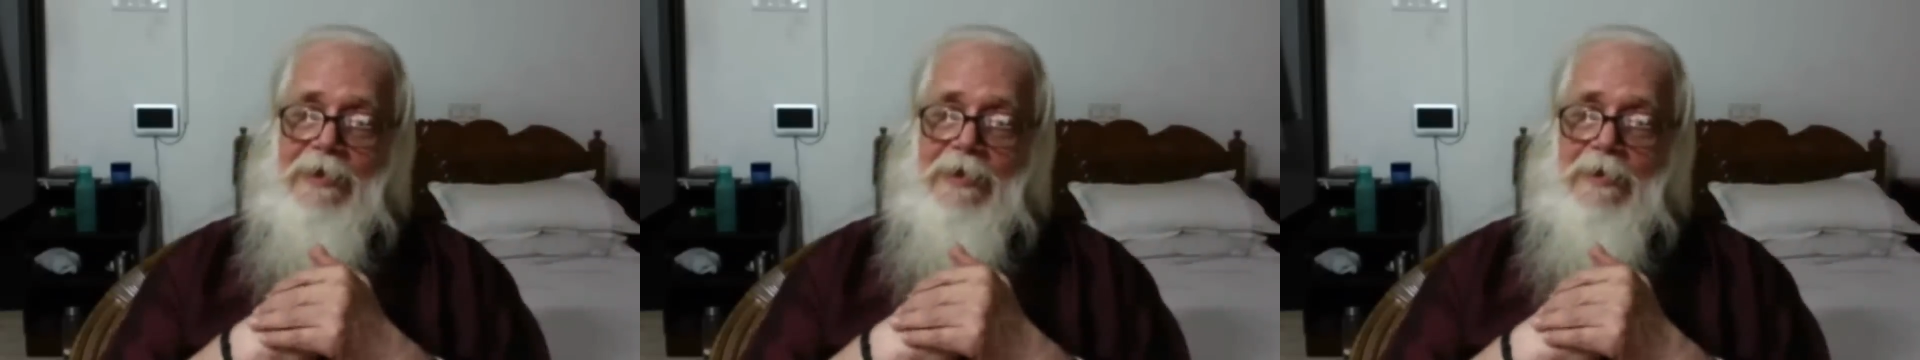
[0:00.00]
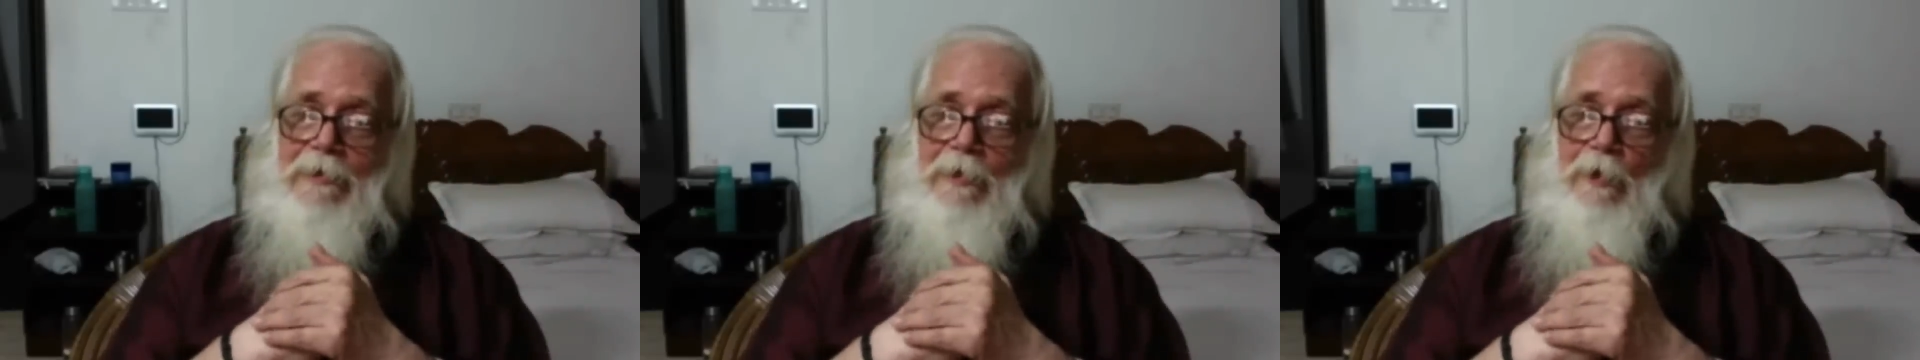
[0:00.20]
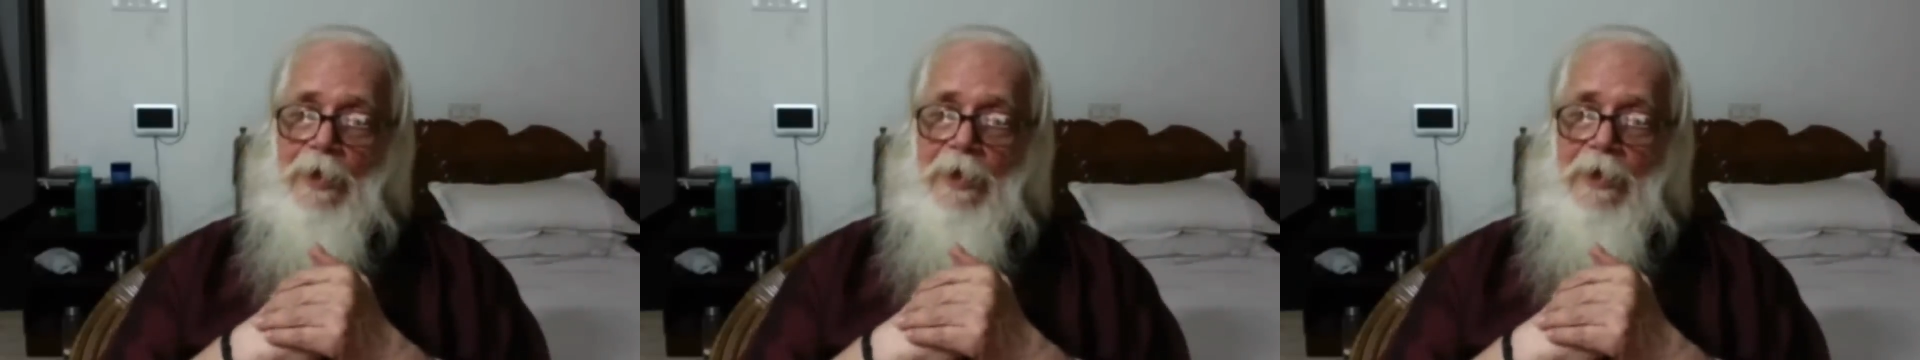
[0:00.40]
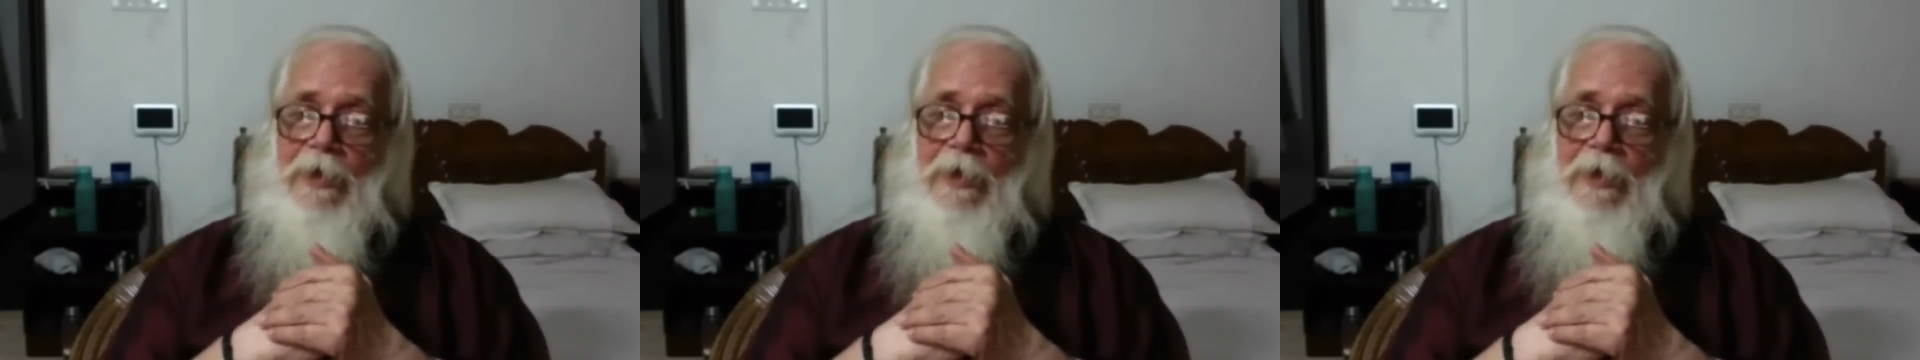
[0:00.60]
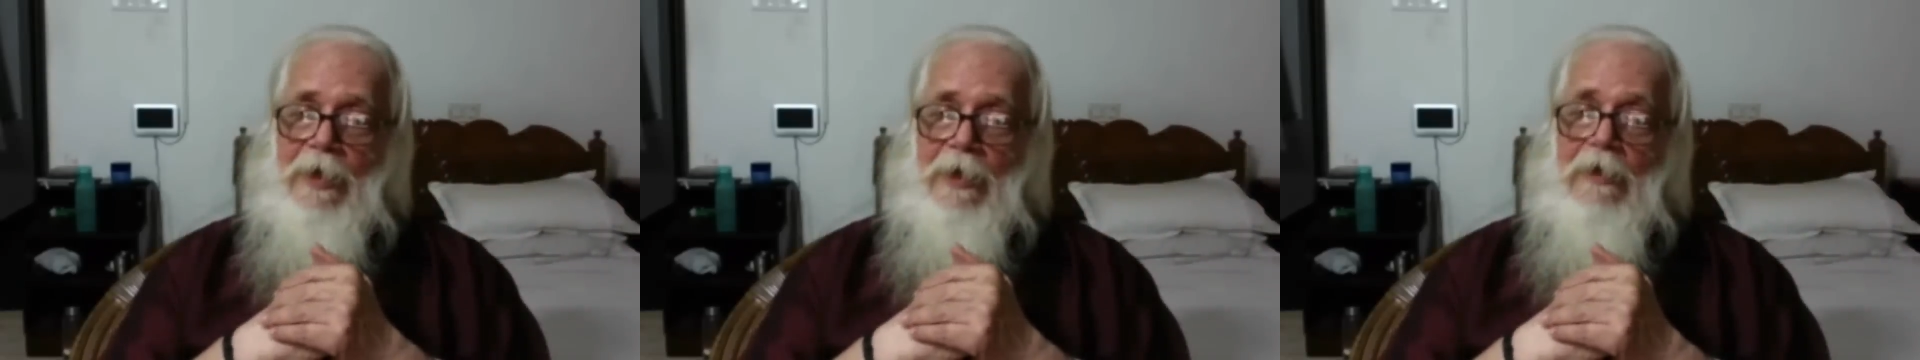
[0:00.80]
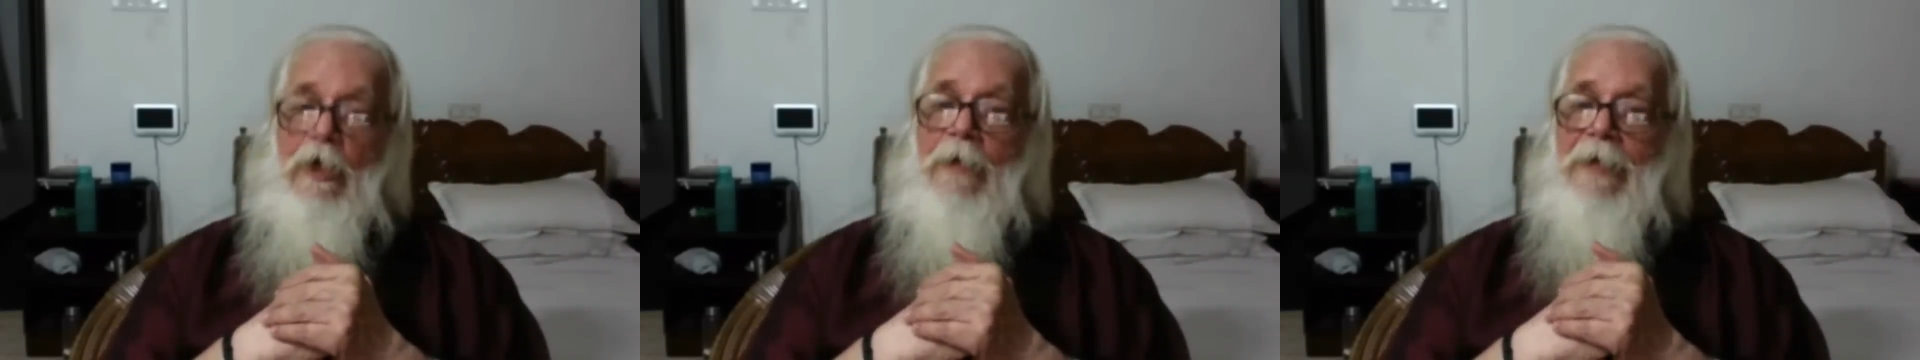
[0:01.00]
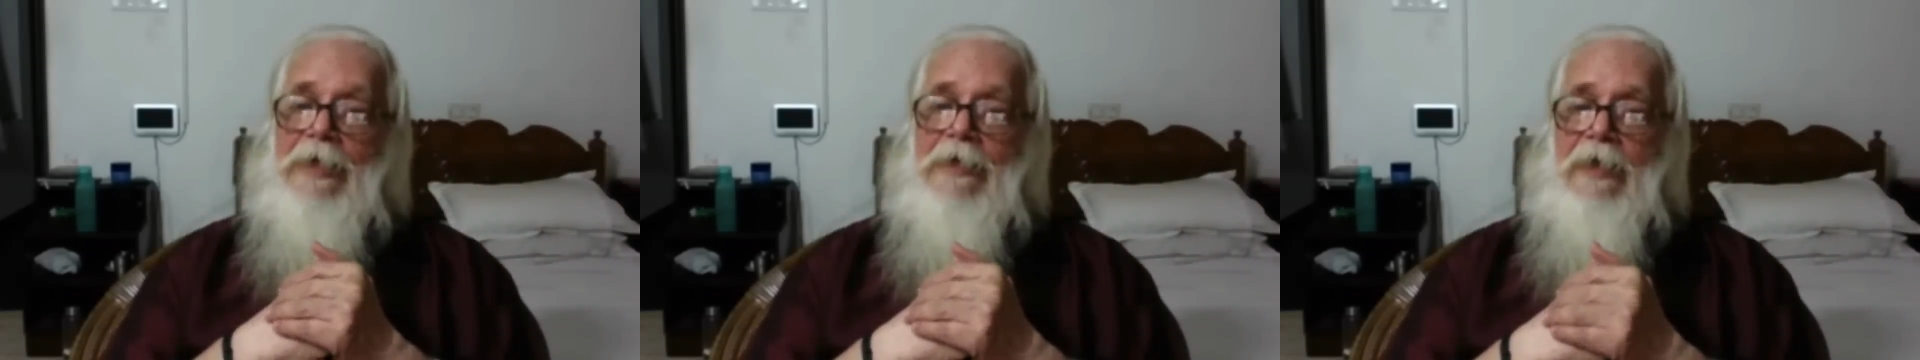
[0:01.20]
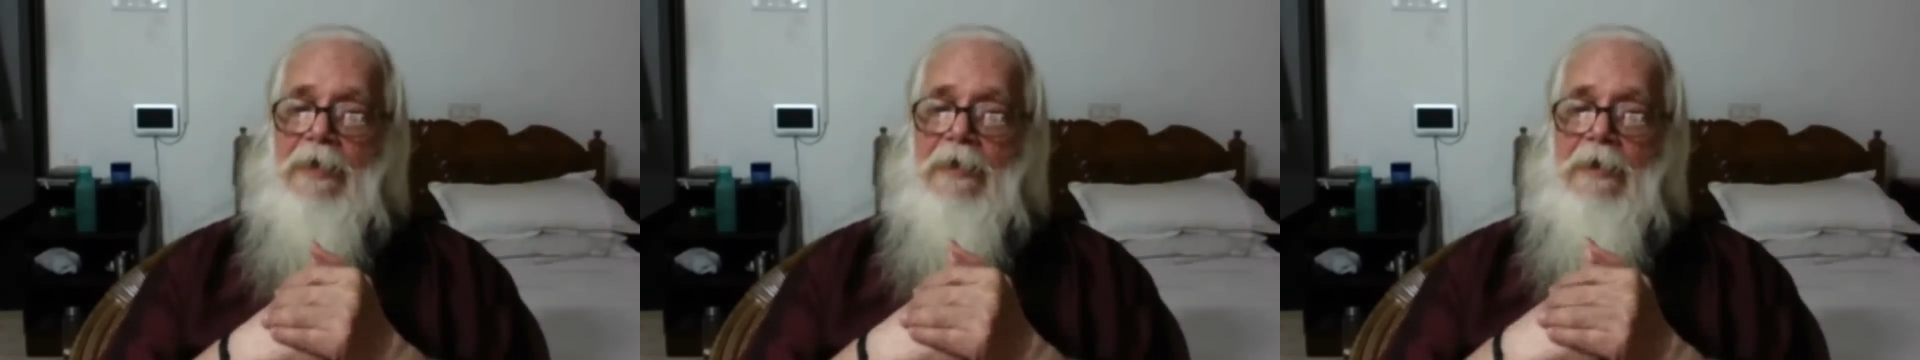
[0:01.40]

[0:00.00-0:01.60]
is Boeing, uh, no, Amazon,